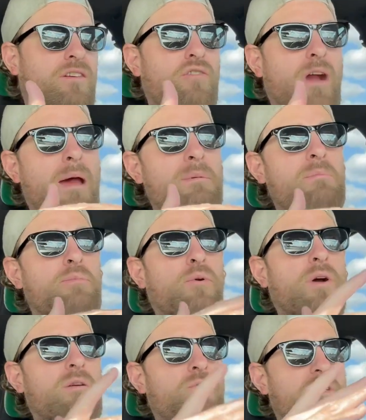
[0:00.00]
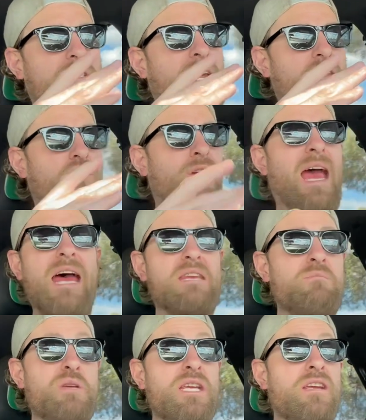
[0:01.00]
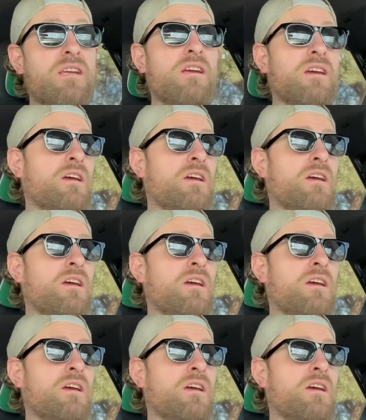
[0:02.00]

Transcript: grabbing point was like you had to be